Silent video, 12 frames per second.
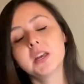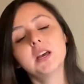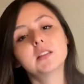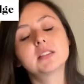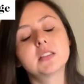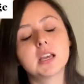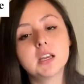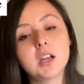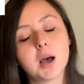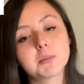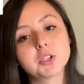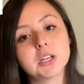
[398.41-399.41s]
The second
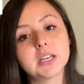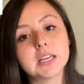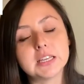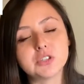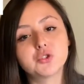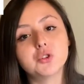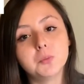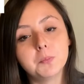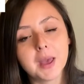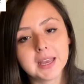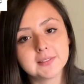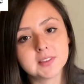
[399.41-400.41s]
option is to
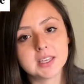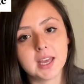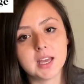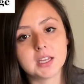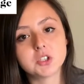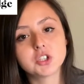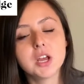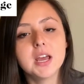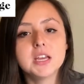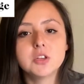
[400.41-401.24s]
paint the edge.